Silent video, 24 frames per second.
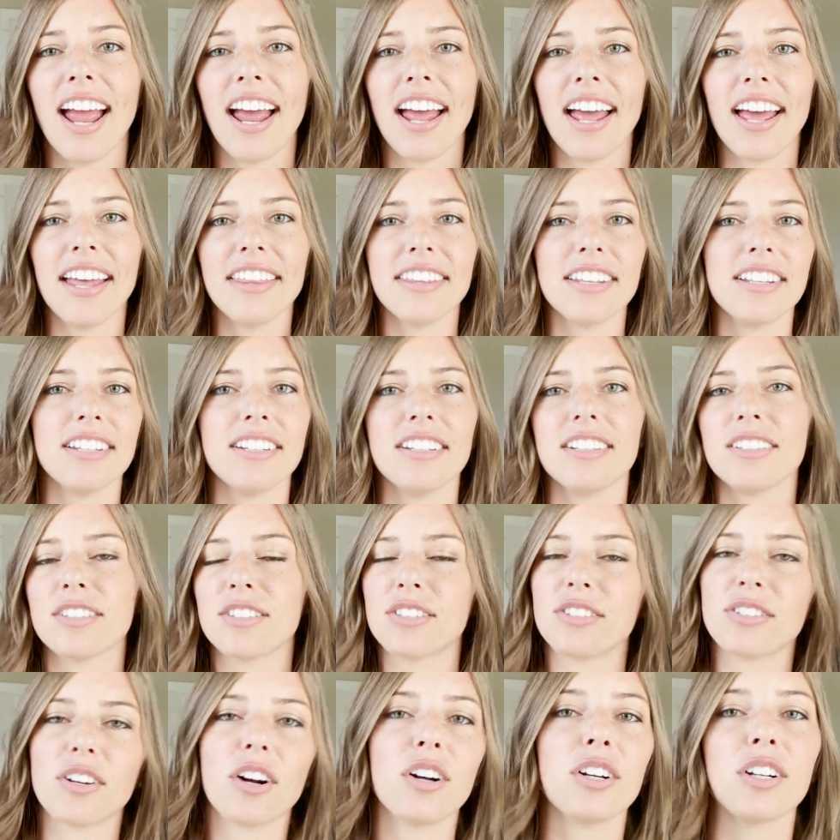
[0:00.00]
and then
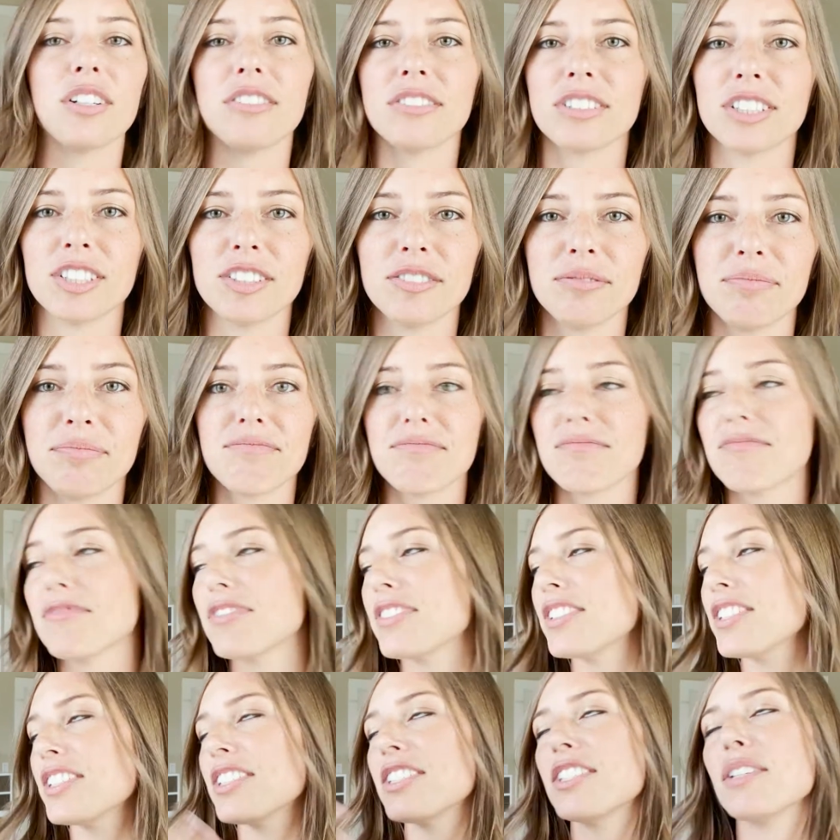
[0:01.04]
start over.
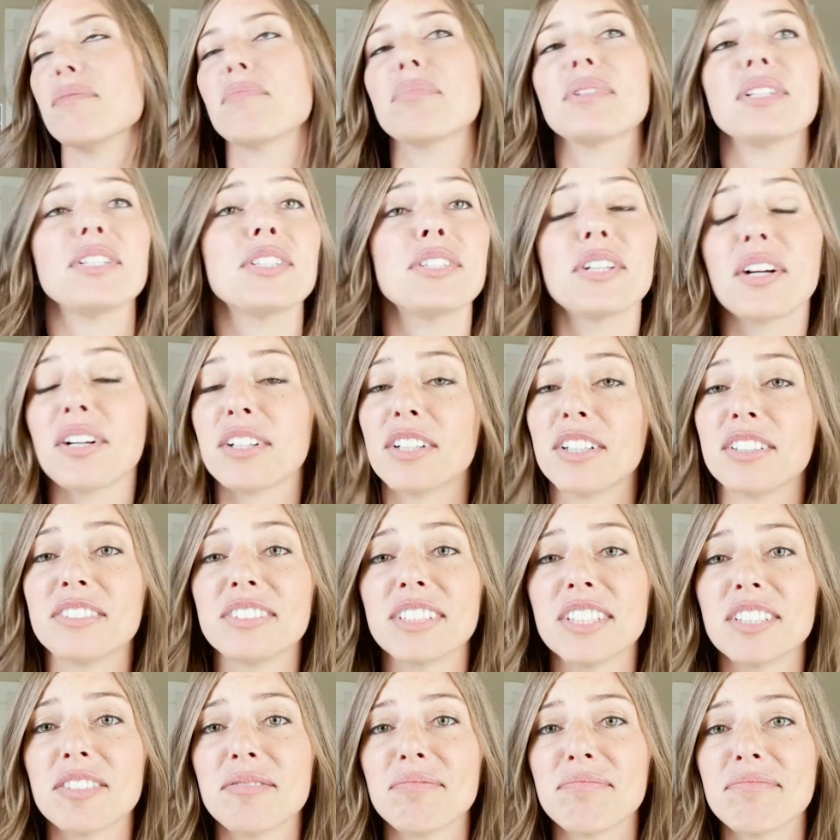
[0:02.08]
Just simply start
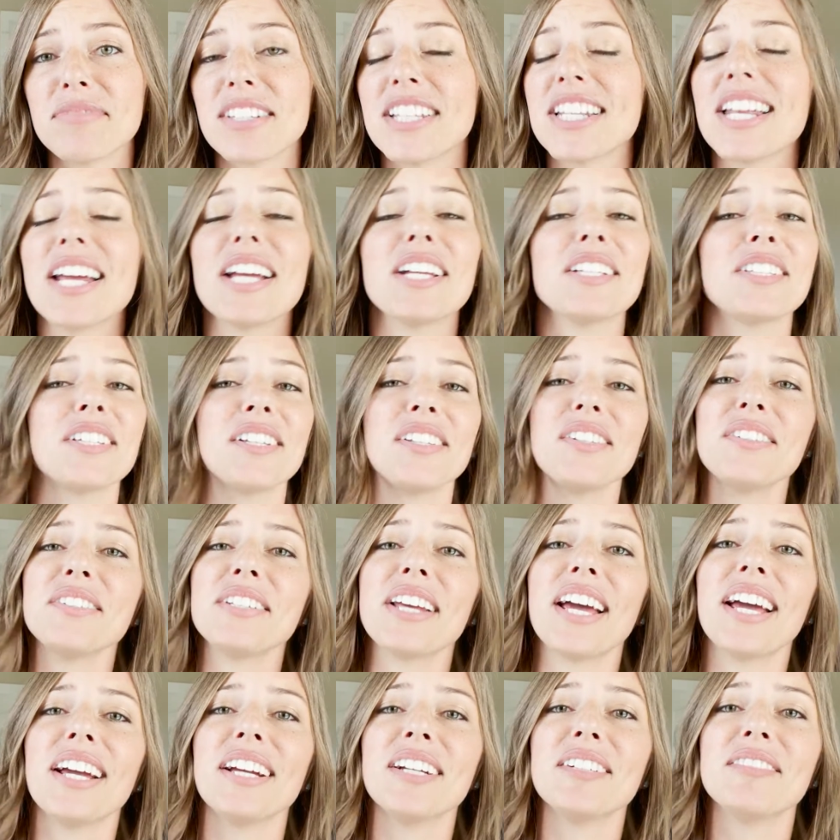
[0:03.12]
over. Today is a new
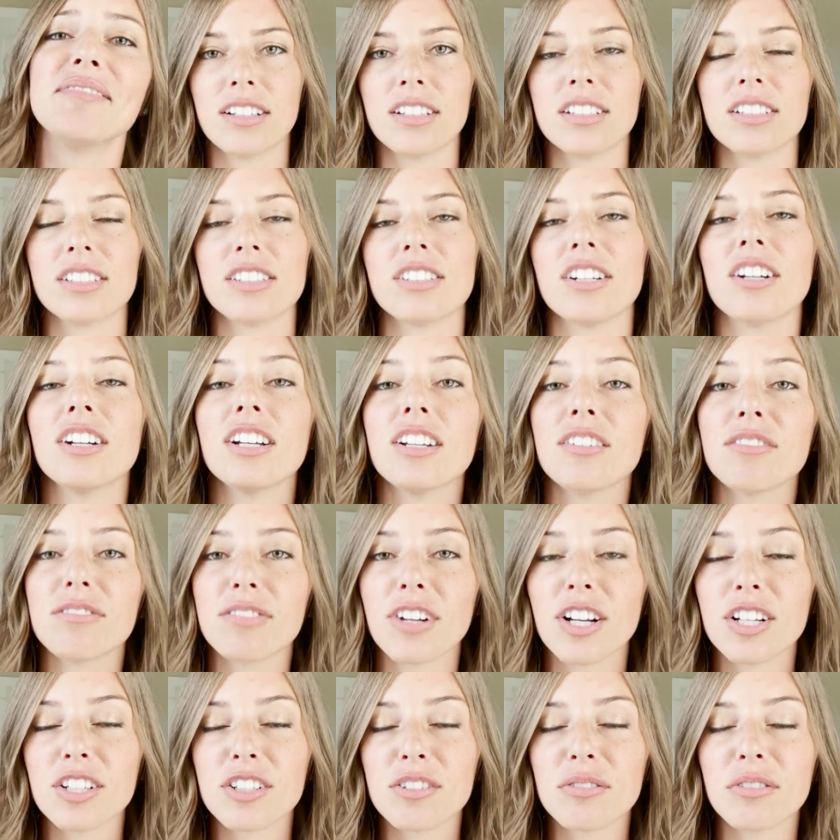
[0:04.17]
day. Starting
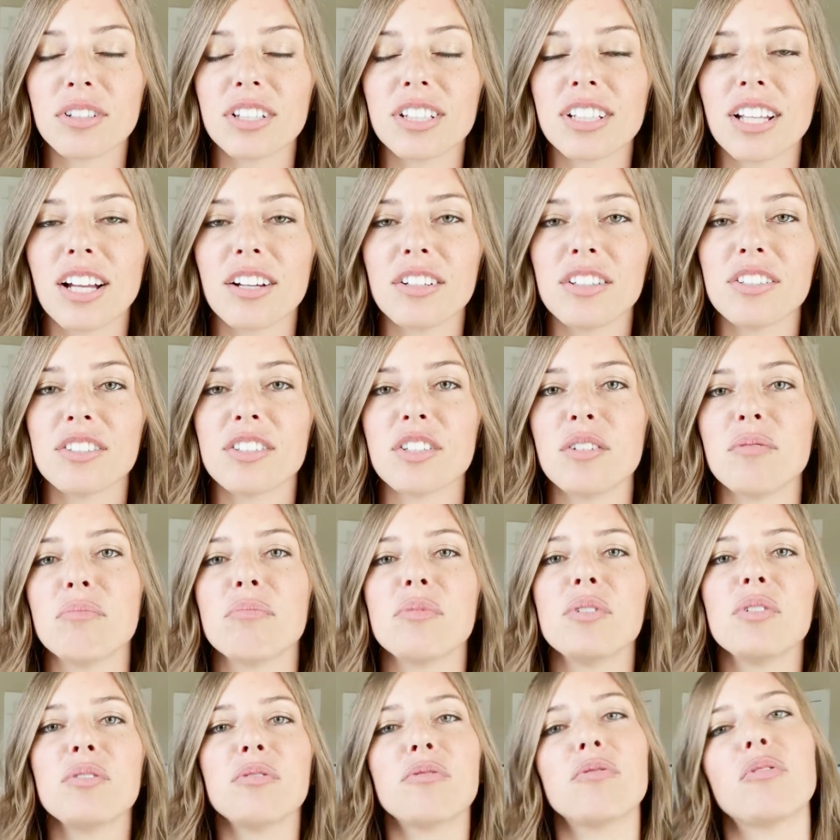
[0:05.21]
fresh will allow you to
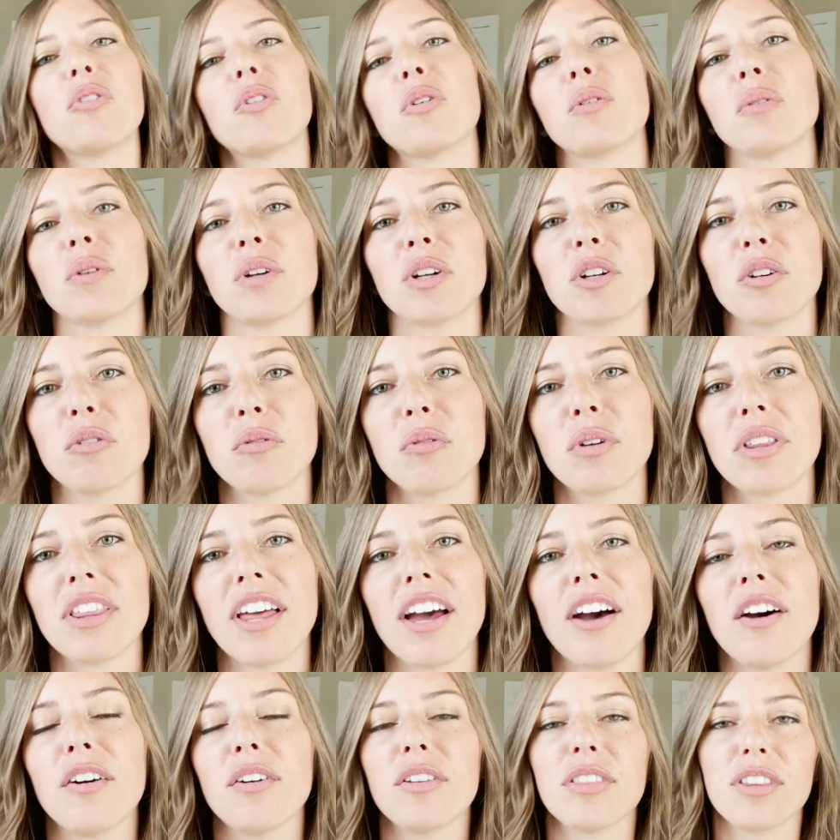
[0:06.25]
move forward
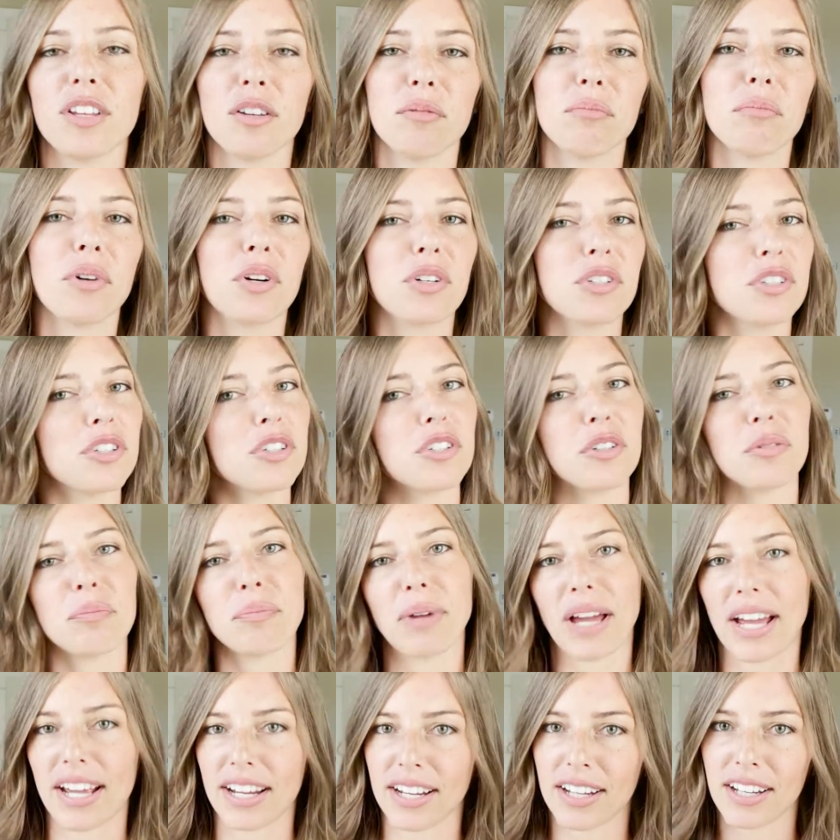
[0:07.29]
without the emotional
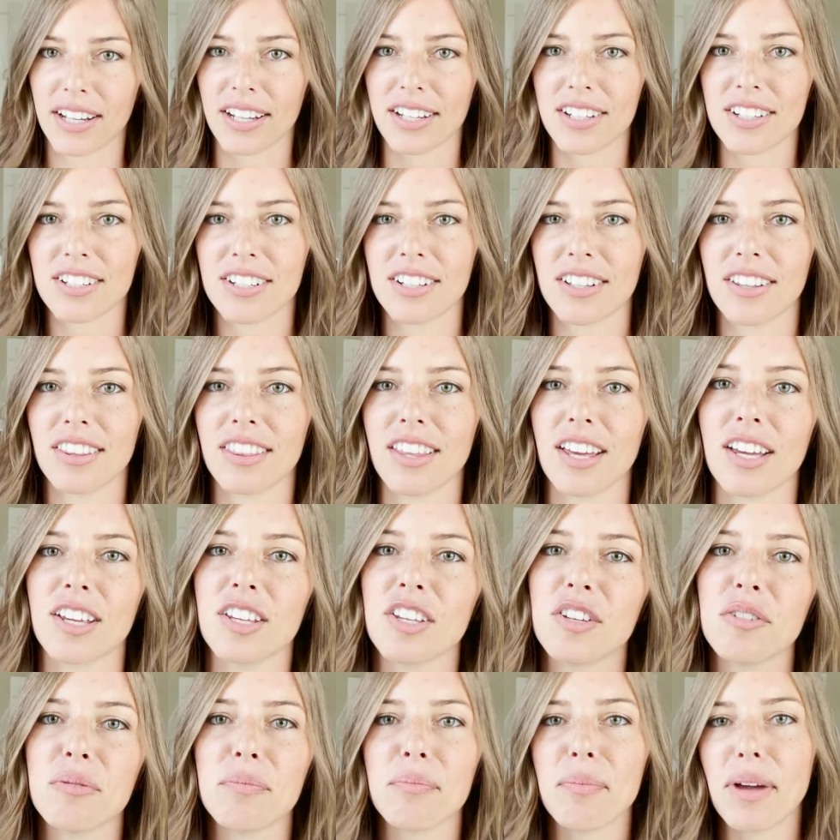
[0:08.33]
baggage that
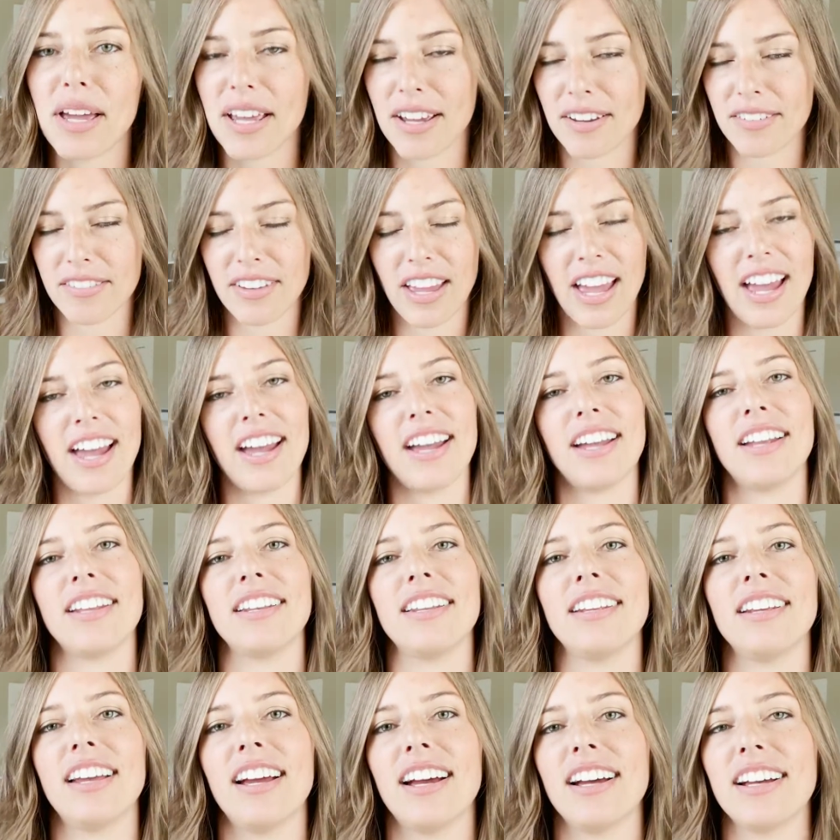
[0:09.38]
you may have
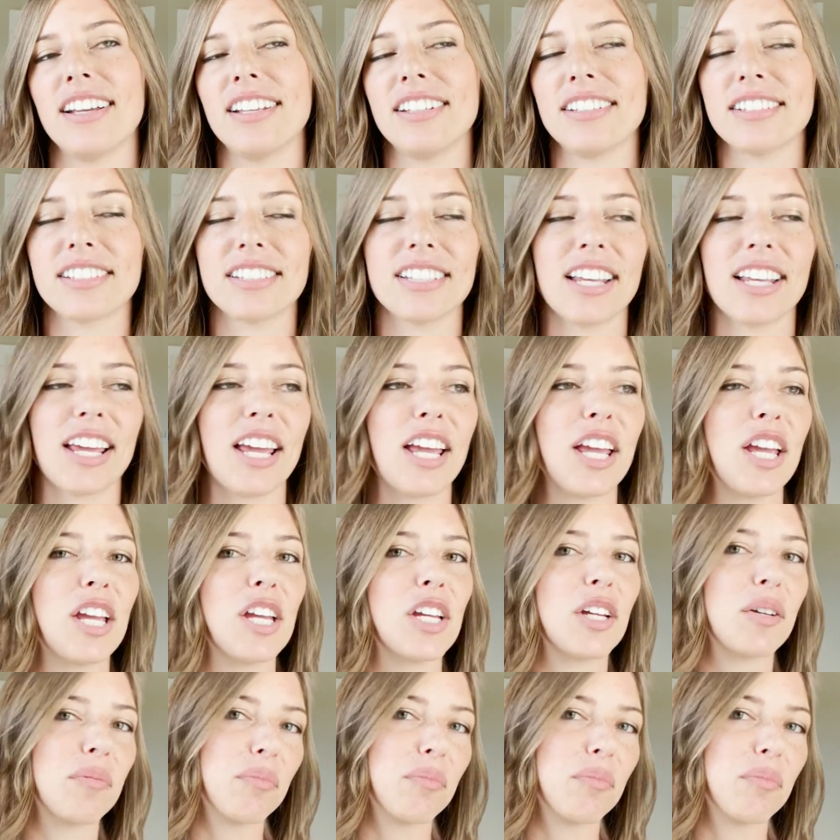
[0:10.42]
had as a